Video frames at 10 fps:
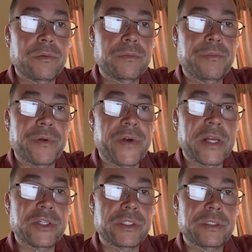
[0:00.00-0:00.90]

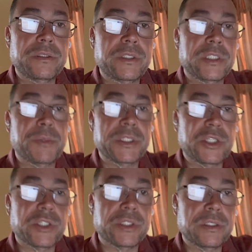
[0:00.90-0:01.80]
profession,
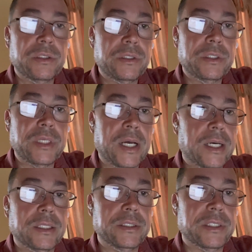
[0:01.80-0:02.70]
dispositions
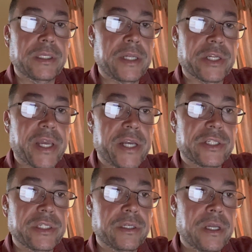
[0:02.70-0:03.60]
into
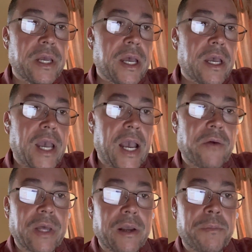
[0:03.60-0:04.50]
education, how
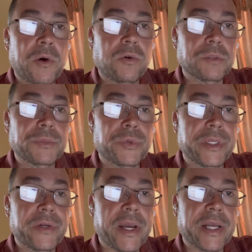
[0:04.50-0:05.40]
I uphold them to
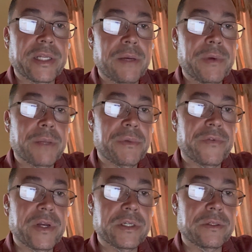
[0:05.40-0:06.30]
adhere academic and
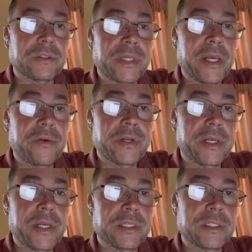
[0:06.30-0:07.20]
professional
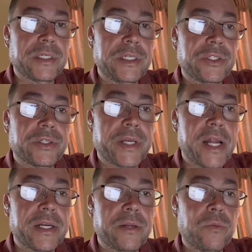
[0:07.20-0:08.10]
integrity as a teacher
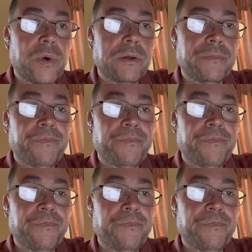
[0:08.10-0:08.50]
candidate. Well,